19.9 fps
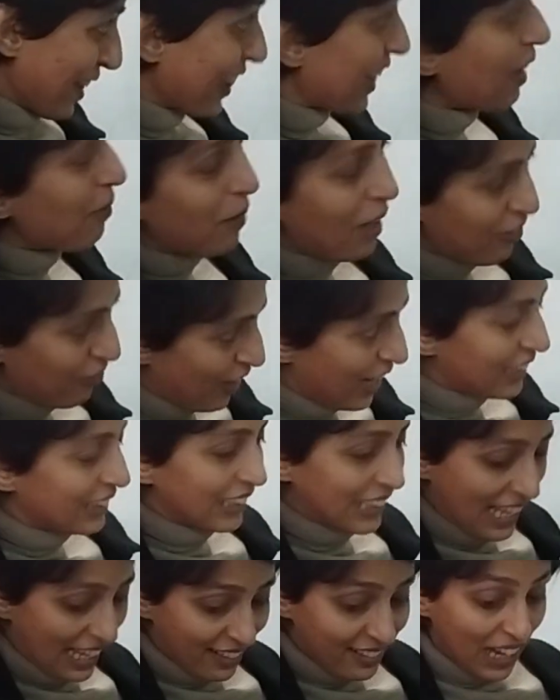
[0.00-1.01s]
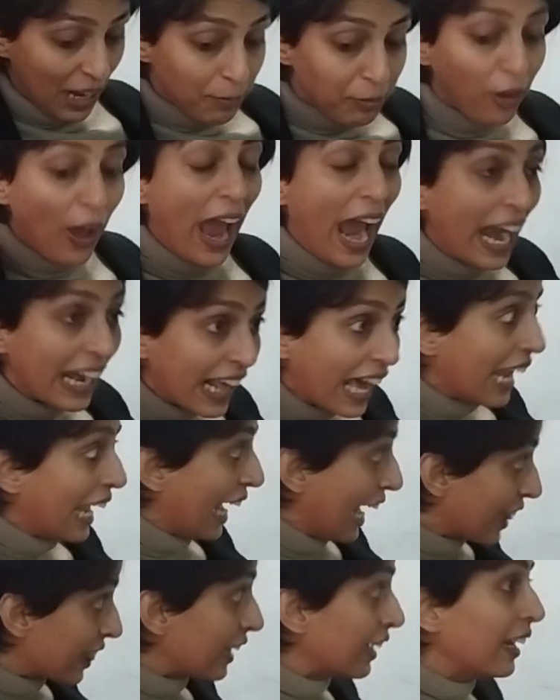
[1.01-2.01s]
Some I fight the next time. So had
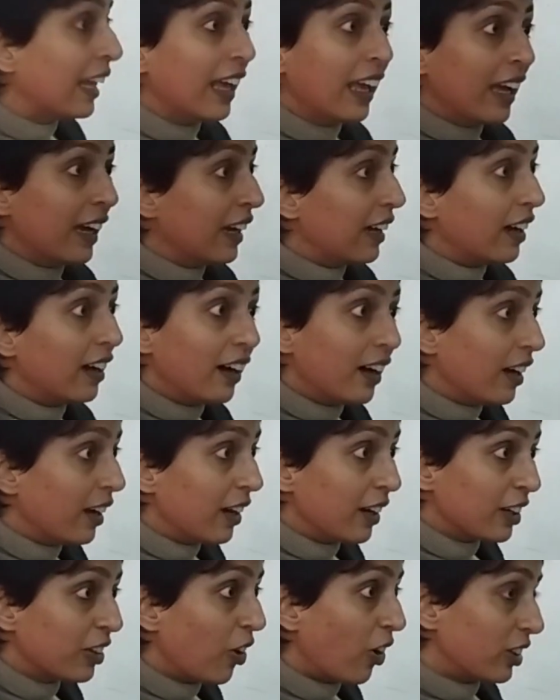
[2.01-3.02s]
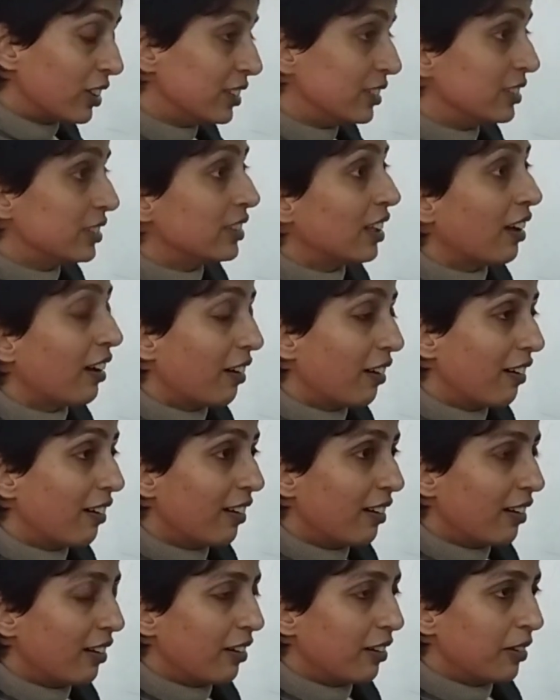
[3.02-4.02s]
I, gotten
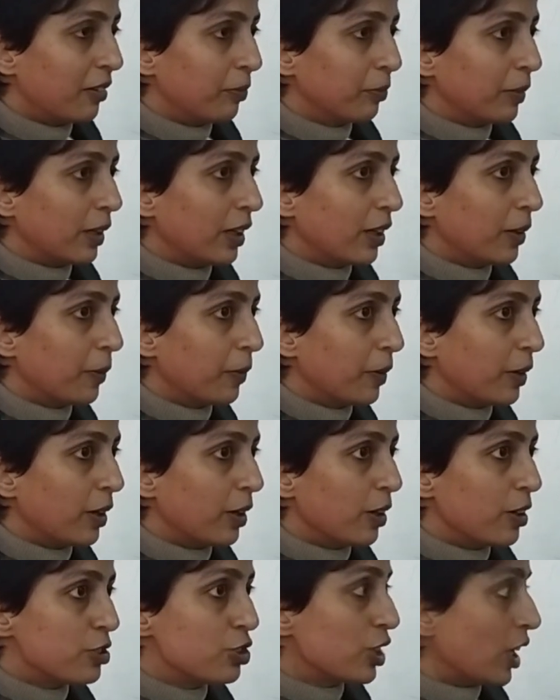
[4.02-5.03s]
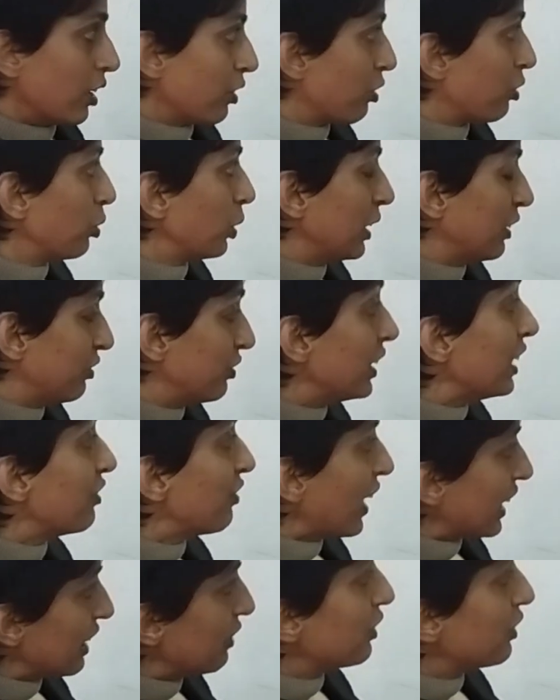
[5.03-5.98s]
a chance to, in fact,